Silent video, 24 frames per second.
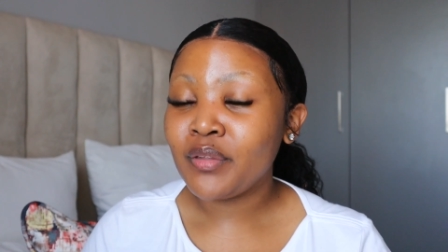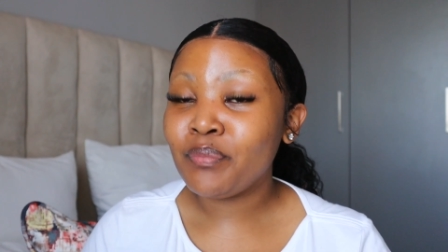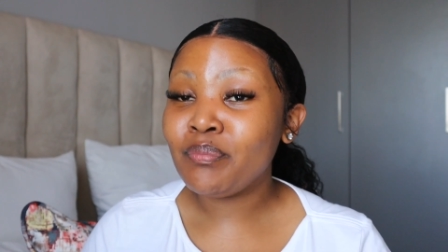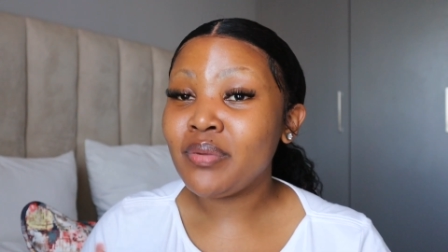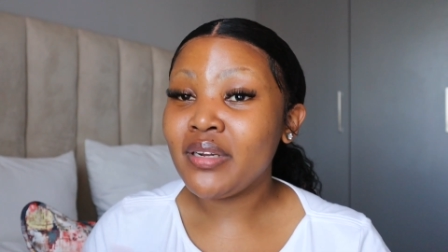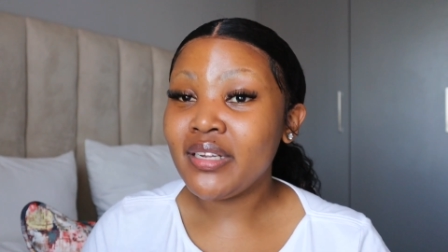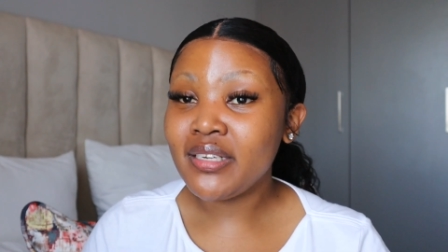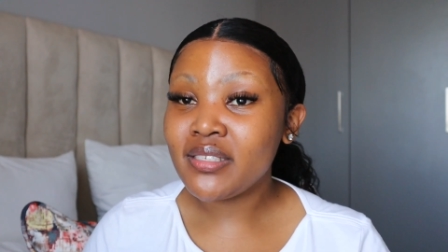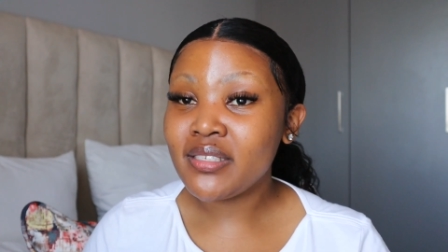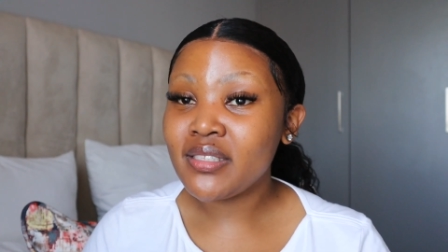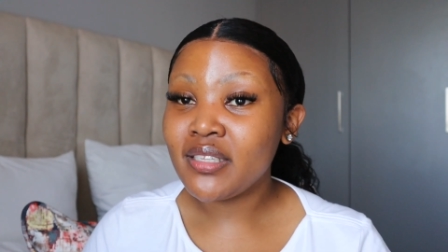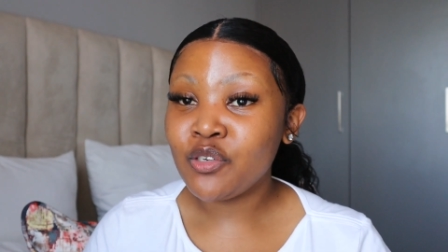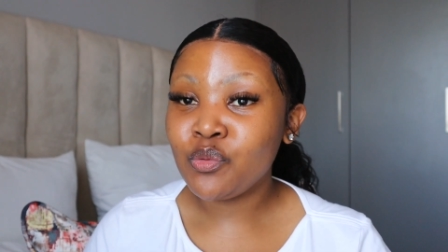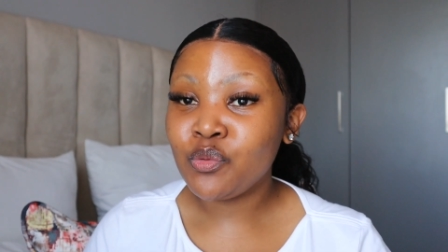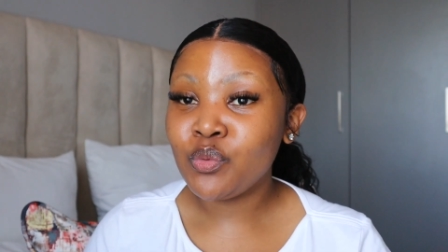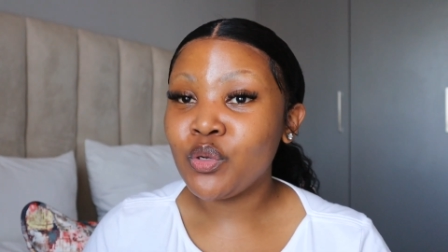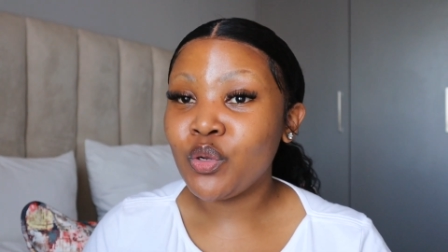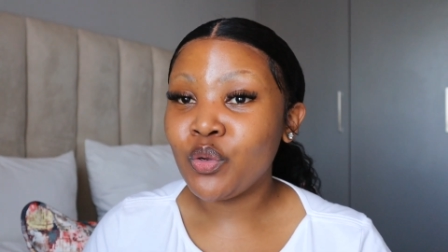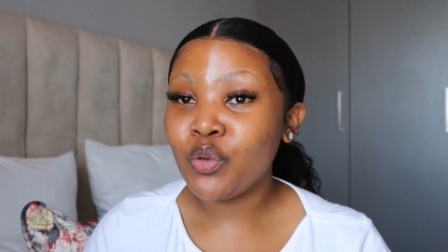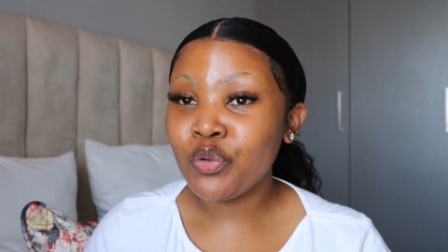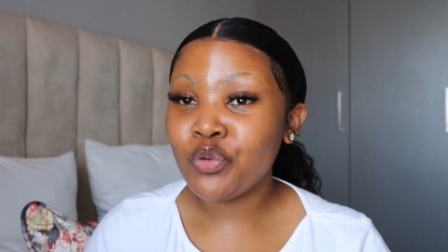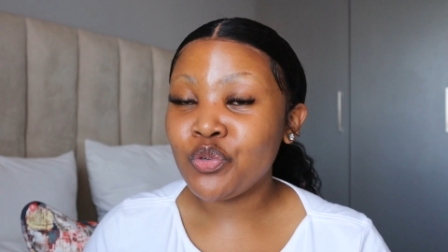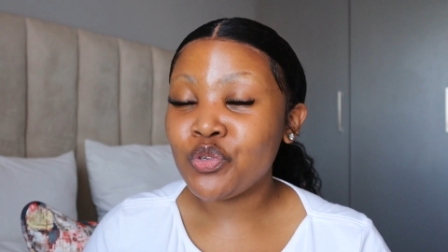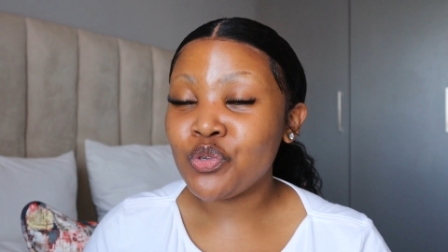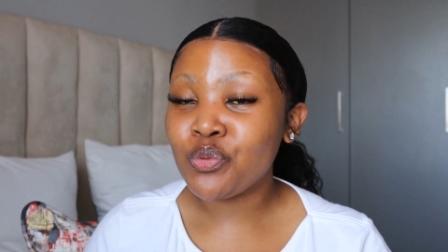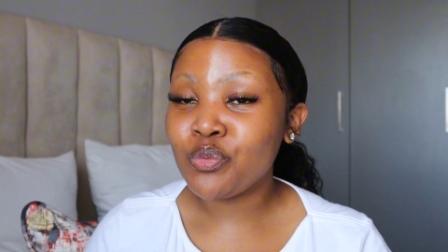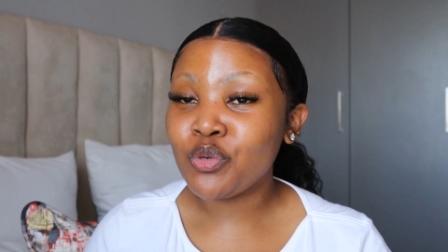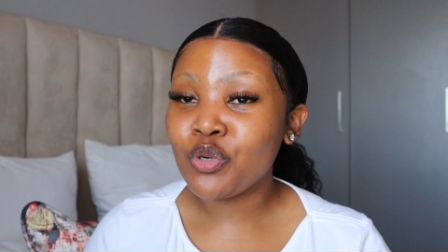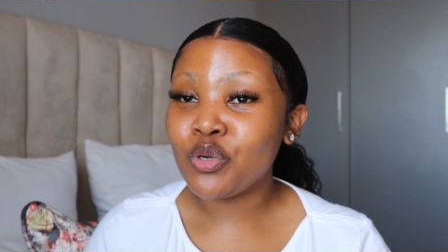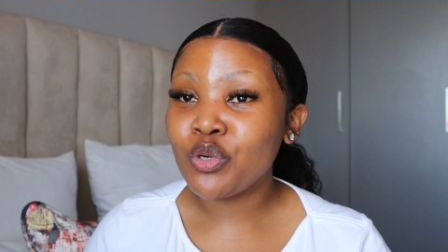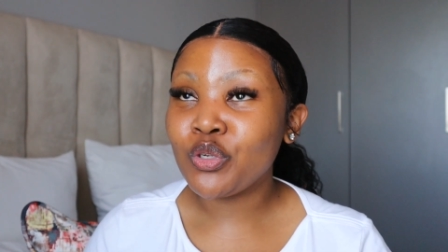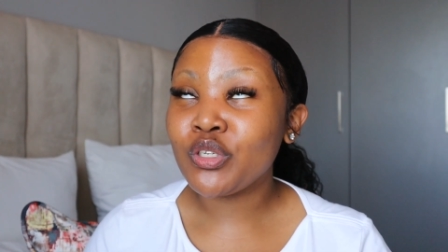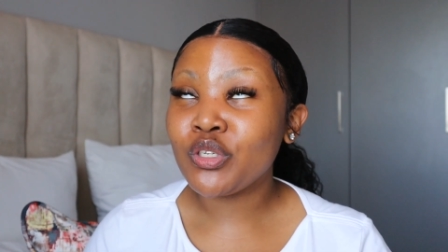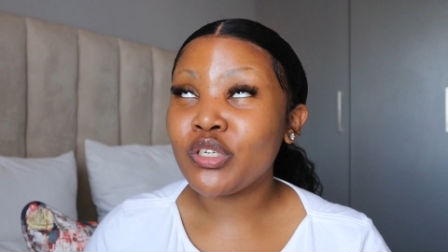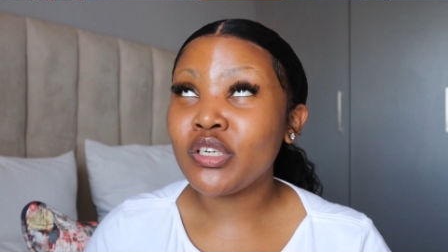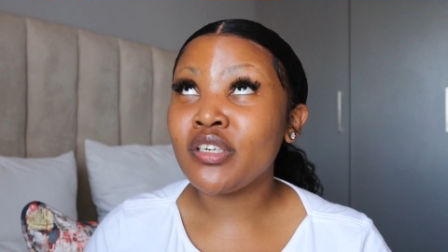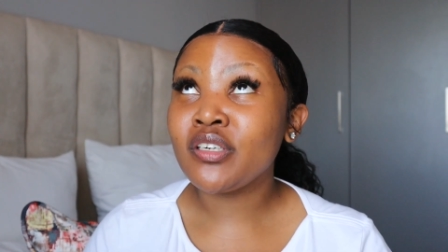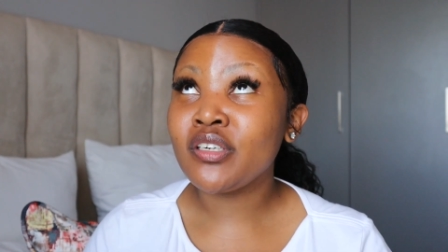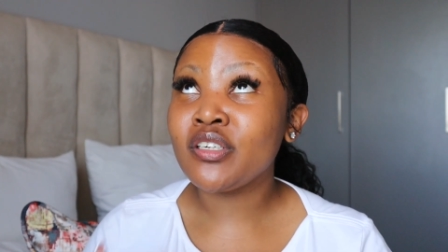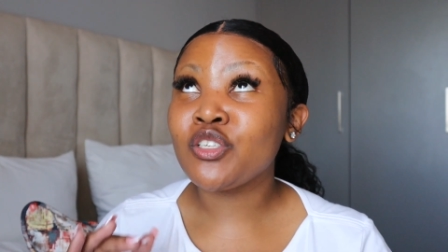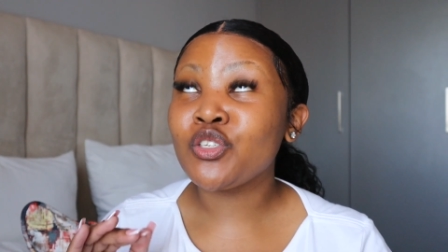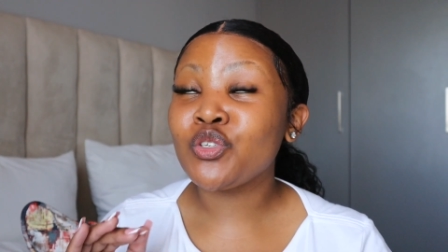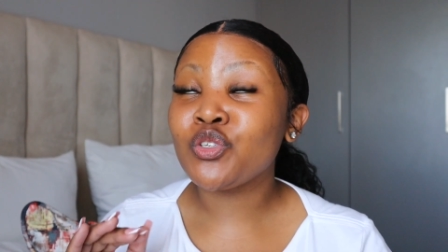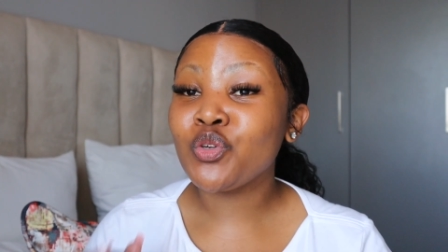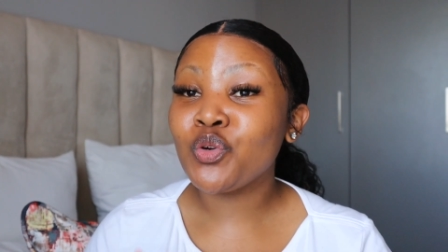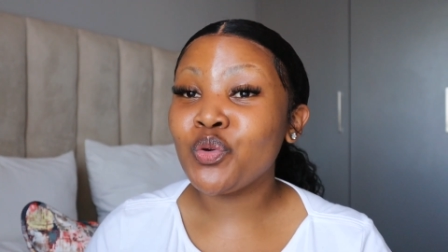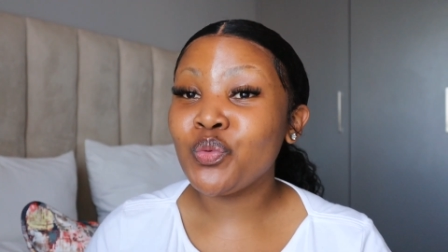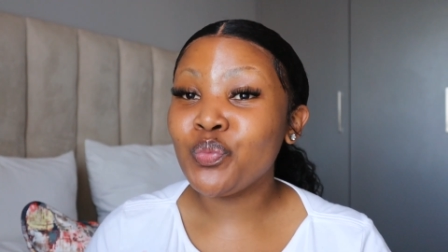place that we're going to, because it
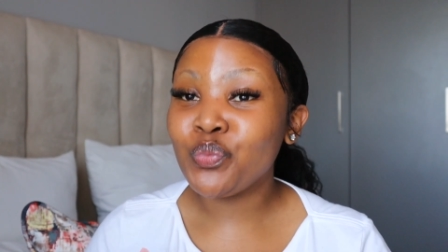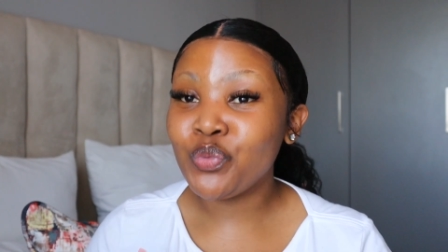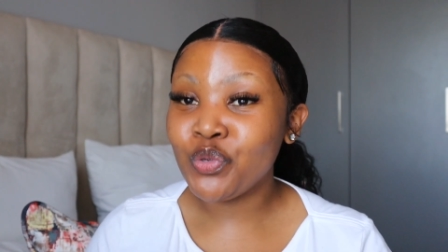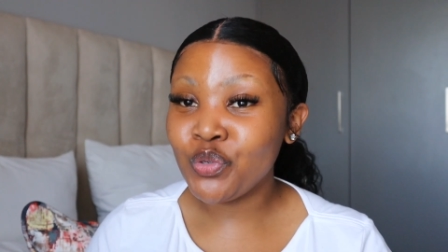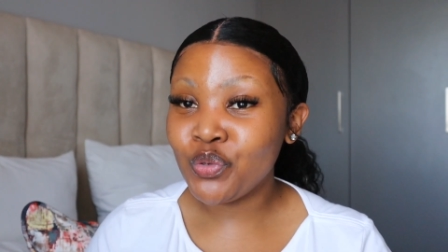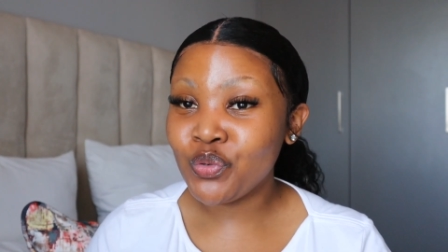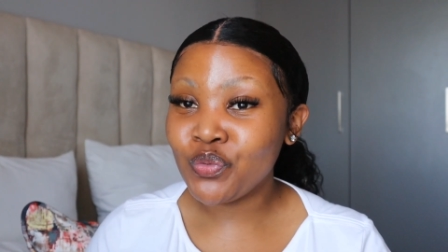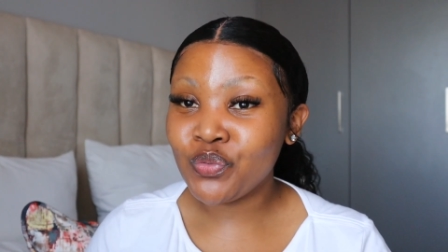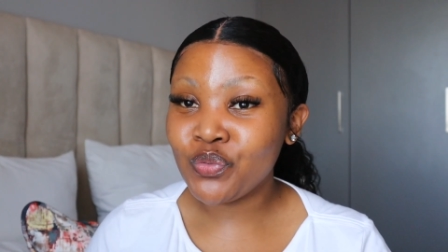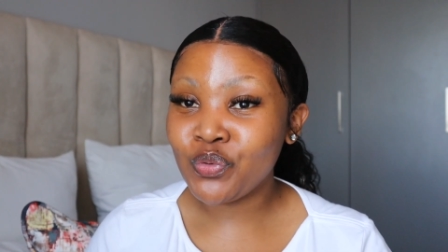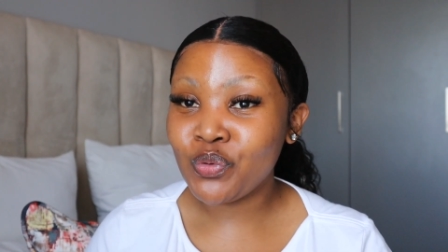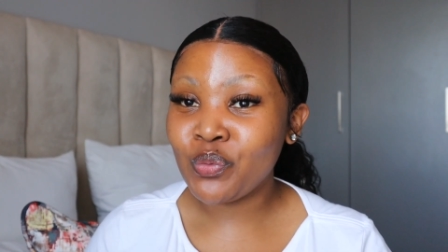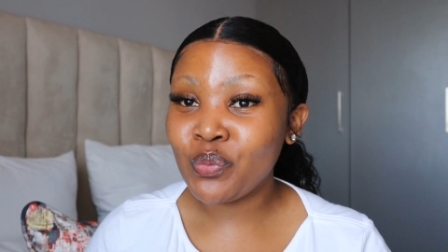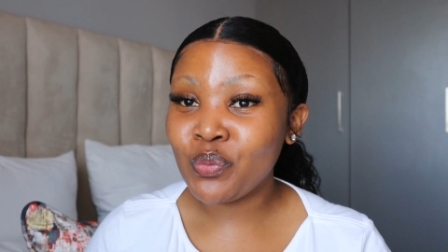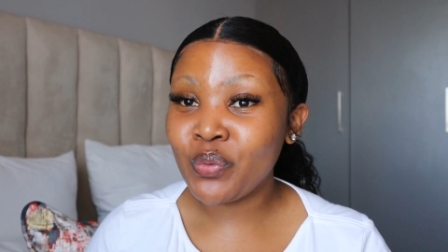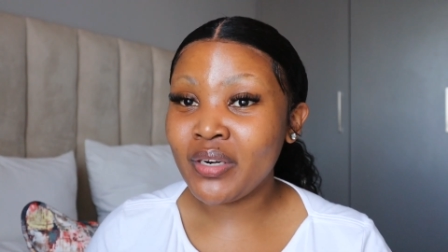is so beautiful.